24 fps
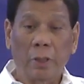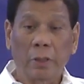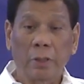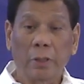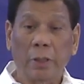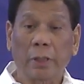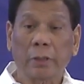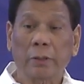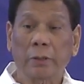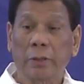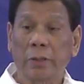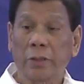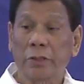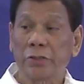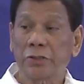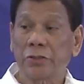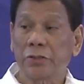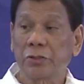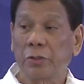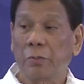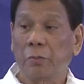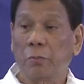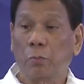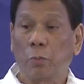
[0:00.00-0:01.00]
That is
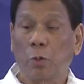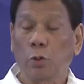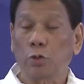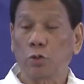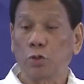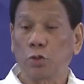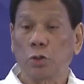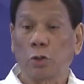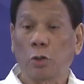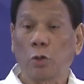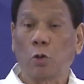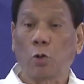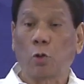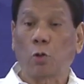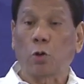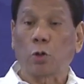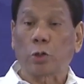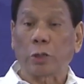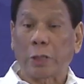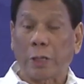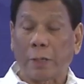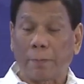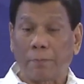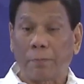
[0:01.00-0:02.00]
the most
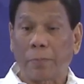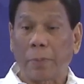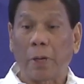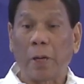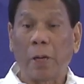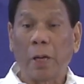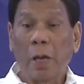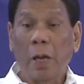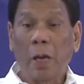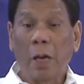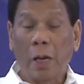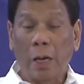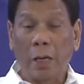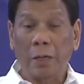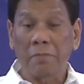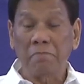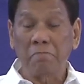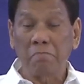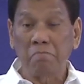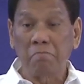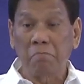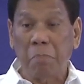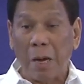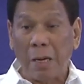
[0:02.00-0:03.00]
corrupt
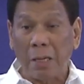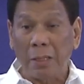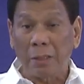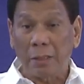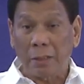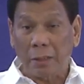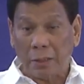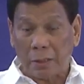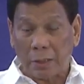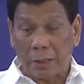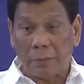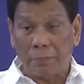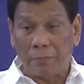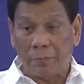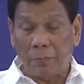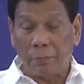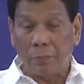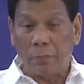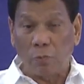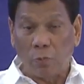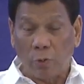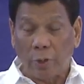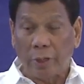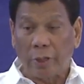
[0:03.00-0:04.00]
and
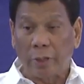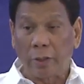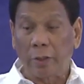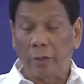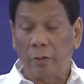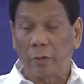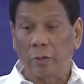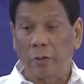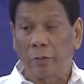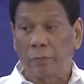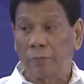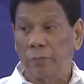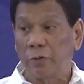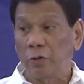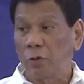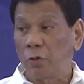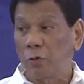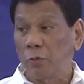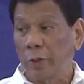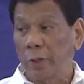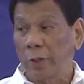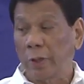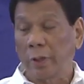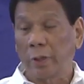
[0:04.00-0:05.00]
bankrupt way of
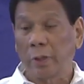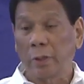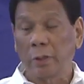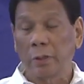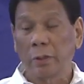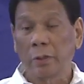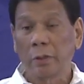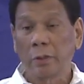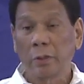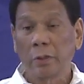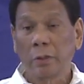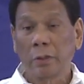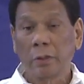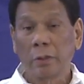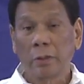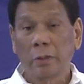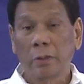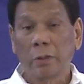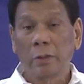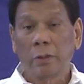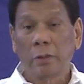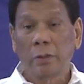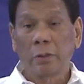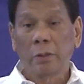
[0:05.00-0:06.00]
doing
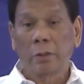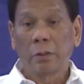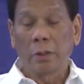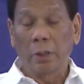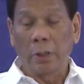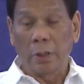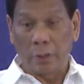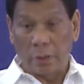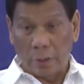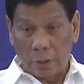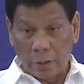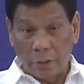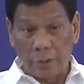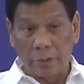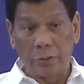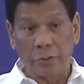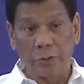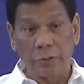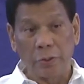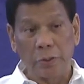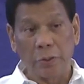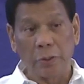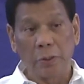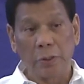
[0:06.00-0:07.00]
a religion.